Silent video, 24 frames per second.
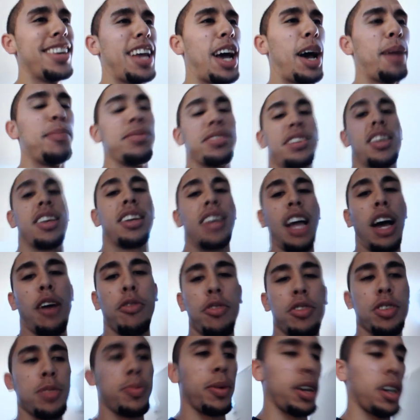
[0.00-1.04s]
No, I'm just kidding.
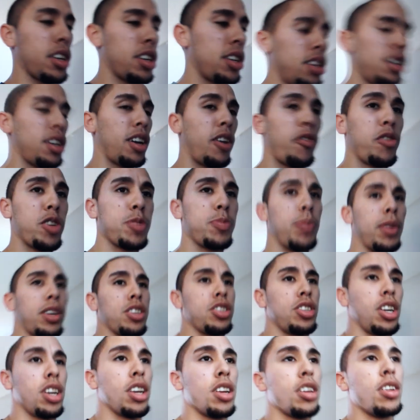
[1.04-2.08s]
I'll
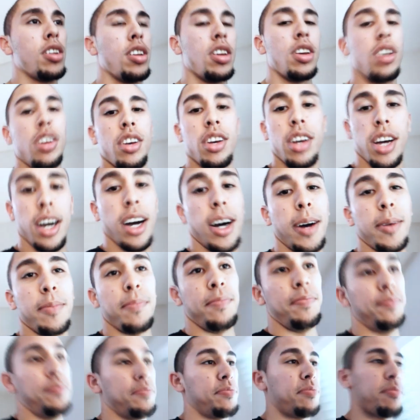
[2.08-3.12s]
respect Jake.
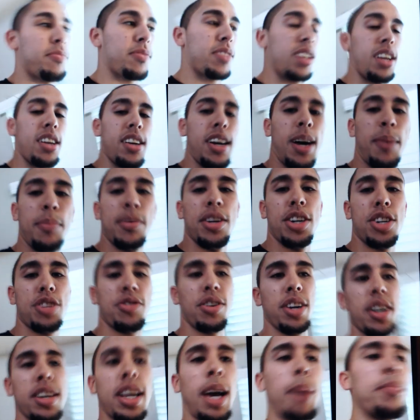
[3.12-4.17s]
I'm going to
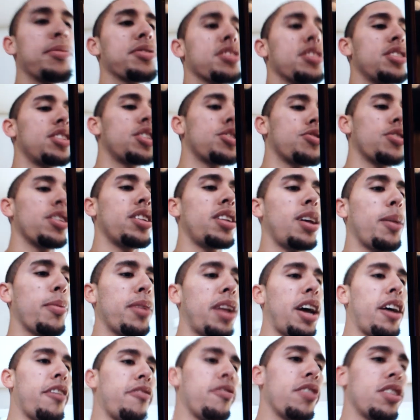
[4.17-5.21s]
train. I'm just going to train. I'm
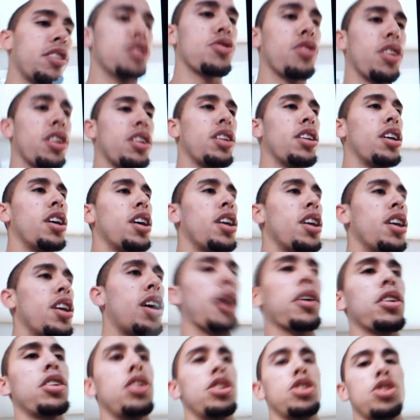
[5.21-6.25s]
going to have fun training.
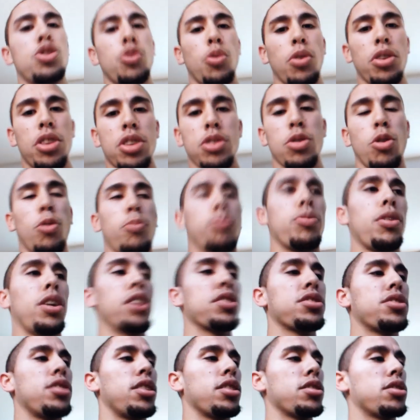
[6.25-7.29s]
I'm going to enjoy this whole
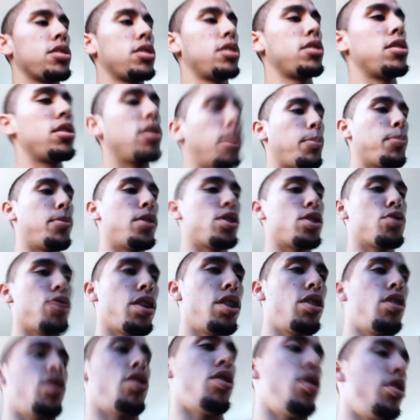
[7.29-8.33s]
process. I'm going to train
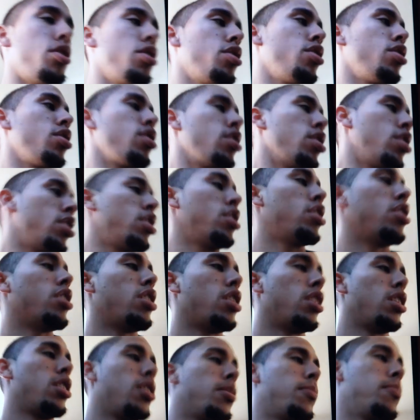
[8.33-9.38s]
hard,
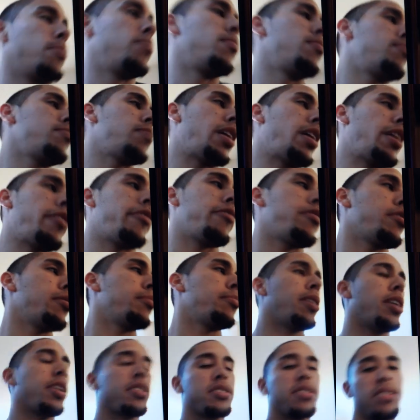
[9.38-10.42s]
have fun
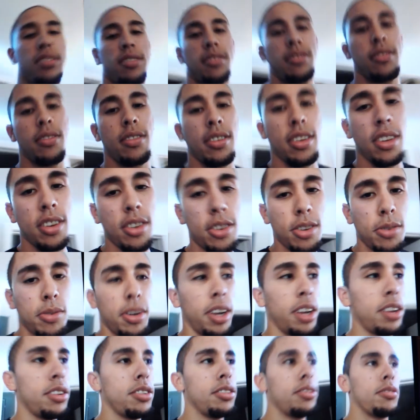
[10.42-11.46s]
boxing, and do what
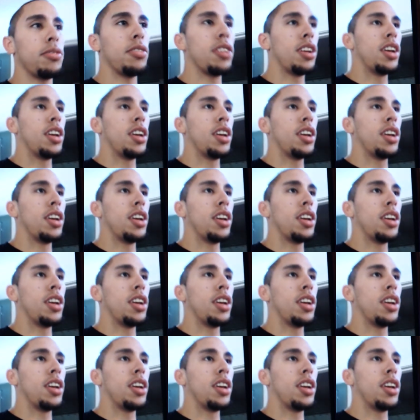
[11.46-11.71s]
I do.